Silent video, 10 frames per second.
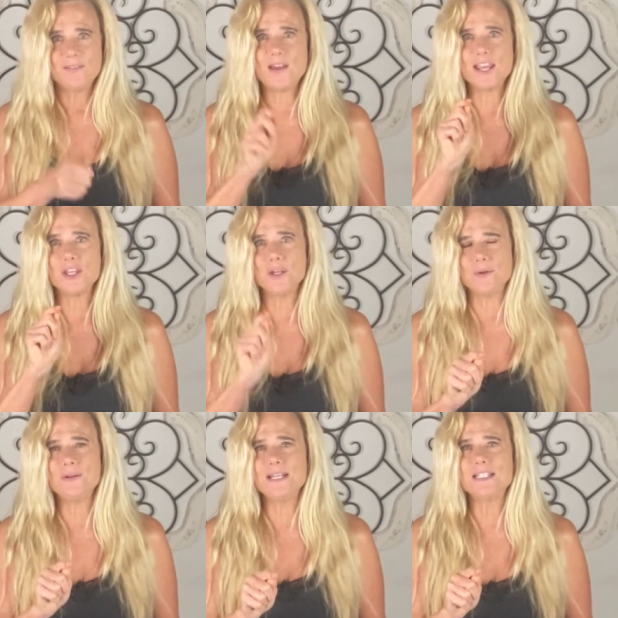that
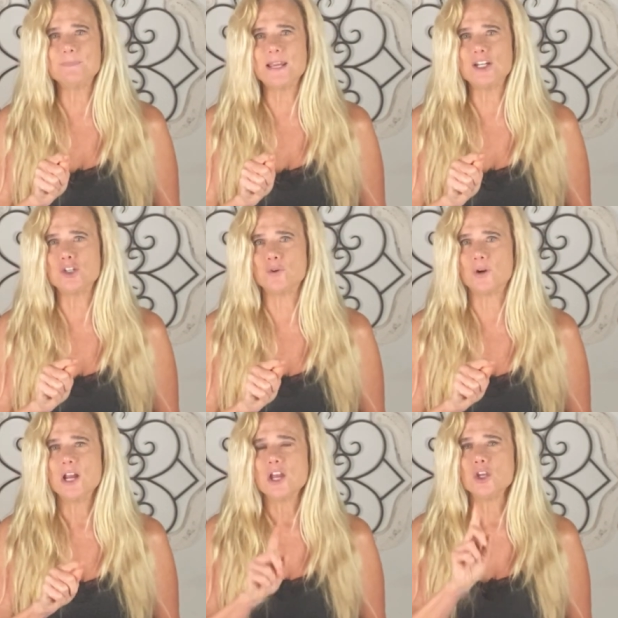you need to make
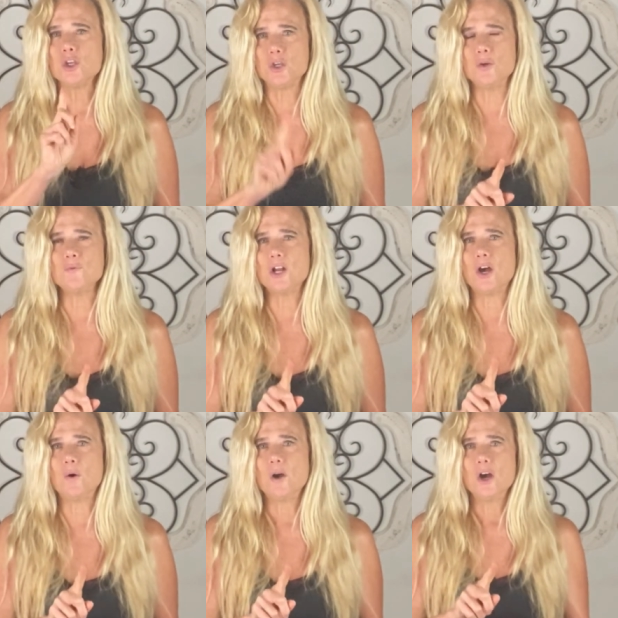sure you
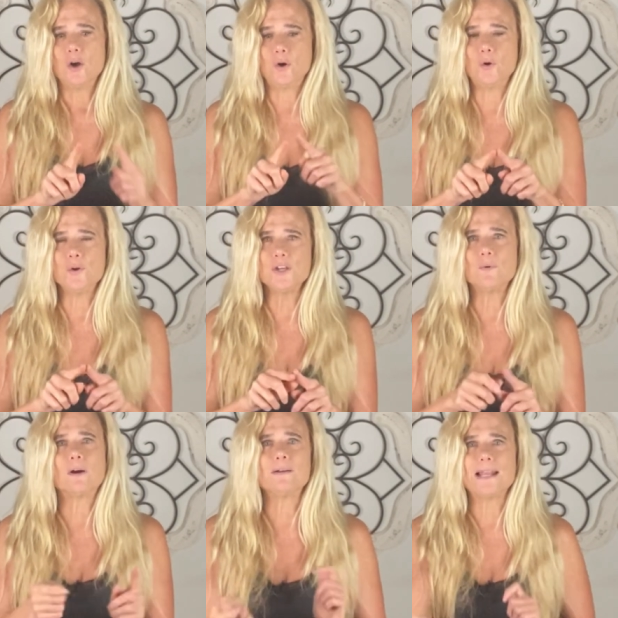know who you
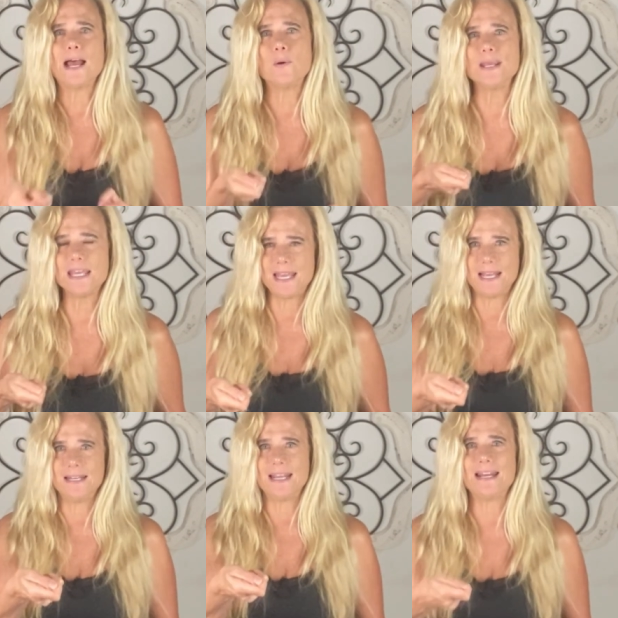are allowing
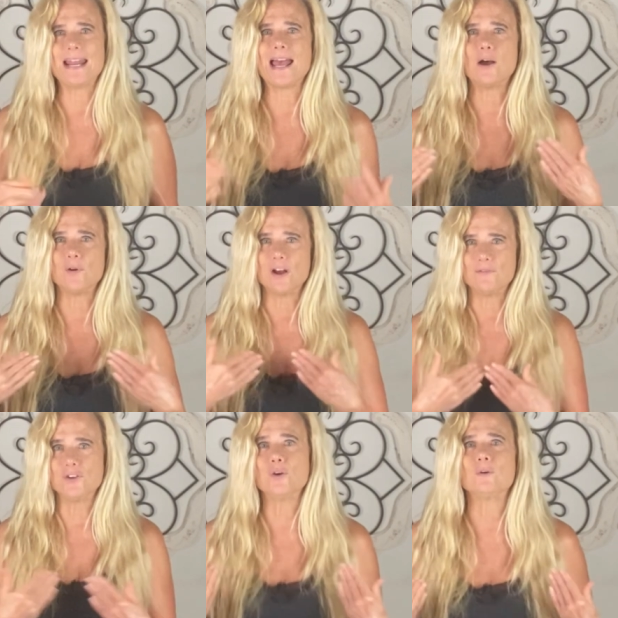in and out
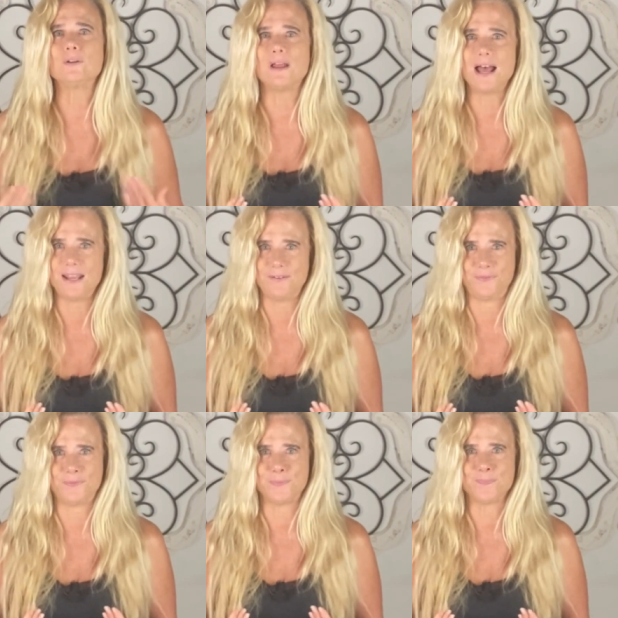of your
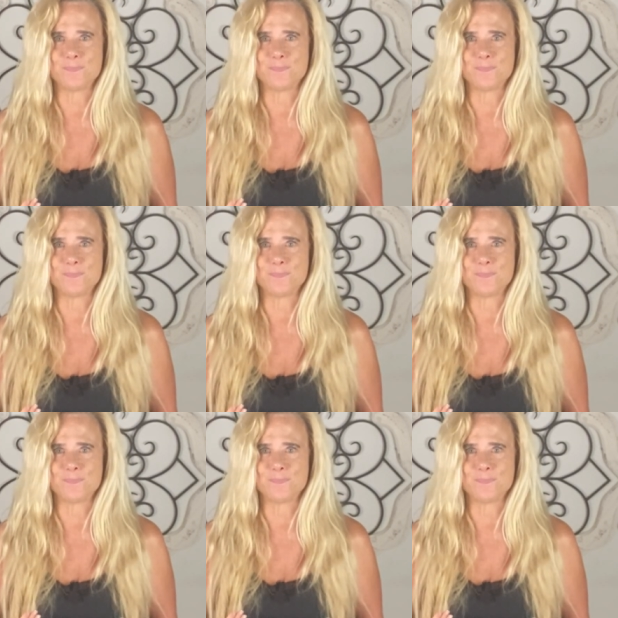life.